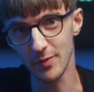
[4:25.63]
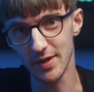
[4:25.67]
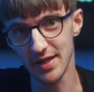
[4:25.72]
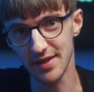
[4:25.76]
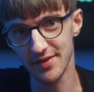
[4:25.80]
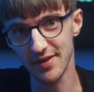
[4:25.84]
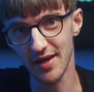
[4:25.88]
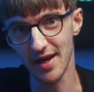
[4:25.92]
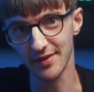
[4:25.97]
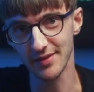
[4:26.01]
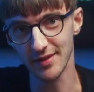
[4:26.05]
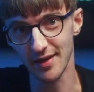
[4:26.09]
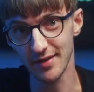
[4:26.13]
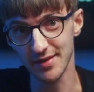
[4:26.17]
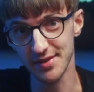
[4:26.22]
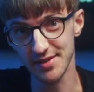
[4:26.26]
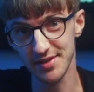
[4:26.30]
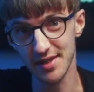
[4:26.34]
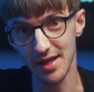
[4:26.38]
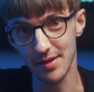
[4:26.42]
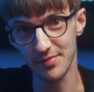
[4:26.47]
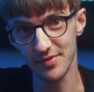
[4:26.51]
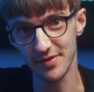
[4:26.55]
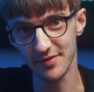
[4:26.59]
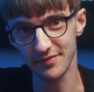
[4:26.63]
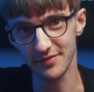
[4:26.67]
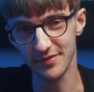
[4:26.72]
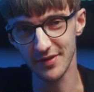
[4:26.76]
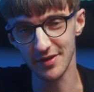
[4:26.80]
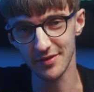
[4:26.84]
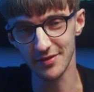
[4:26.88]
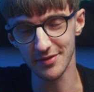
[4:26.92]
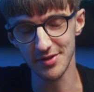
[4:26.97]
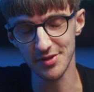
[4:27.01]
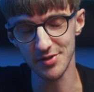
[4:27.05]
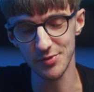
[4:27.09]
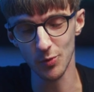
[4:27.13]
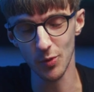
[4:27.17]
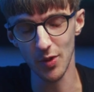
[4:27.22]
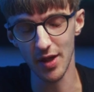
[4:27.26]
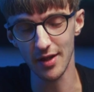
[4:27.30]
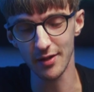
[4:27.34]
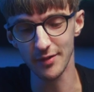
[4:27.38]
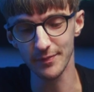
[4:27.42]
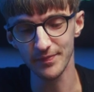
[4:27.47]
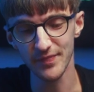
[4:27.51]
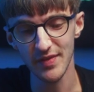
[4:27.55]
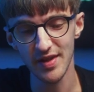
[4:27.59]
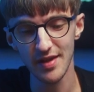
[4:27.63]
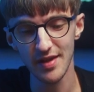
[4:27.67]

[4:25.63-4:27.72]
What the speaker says: with that nice depth of field as well.